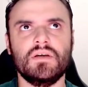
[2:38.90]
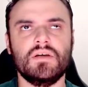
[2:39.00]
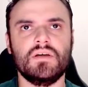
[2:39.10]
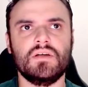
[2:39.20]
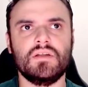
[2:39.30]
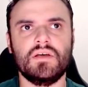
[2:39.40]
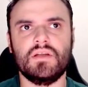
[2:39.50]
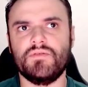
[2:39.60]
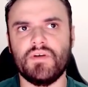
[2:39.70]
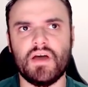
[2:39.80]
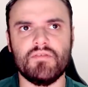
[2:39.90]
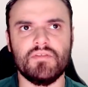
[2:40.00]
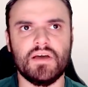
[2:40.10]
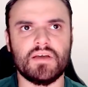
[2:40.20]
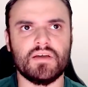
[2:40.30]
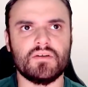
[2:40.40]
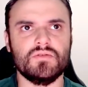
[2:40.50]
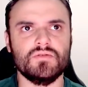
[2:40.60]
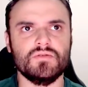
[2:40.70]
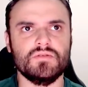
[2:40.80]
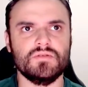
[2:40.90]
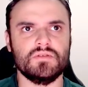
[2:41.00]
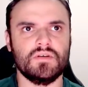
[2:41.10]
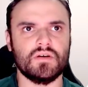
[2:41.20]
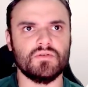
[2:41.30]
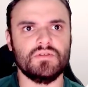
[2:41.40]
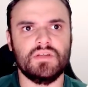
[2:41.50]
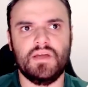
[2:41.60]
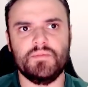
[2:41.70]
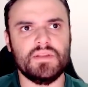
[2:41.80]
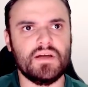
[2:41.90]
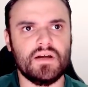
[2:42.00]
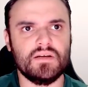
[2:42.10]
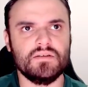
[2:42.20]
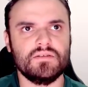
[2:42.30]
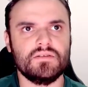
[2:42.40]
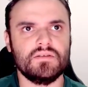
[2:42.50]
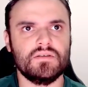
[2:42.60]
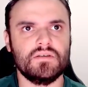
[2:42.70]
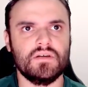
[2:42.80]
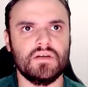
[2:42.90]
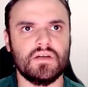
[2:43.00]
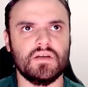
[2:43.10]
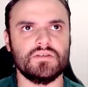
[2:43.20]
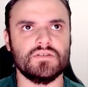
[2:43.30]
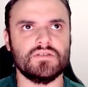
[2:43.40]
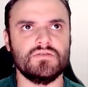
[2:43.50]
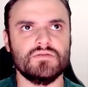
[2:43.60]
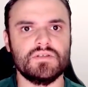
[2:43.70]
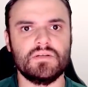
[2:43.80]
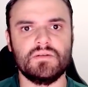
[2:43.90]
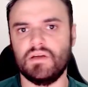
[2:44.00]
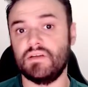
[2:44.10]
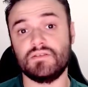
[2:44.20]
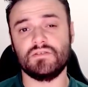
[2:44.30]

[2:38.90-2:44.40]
And then if I have like a good name there, I can just use it. And it's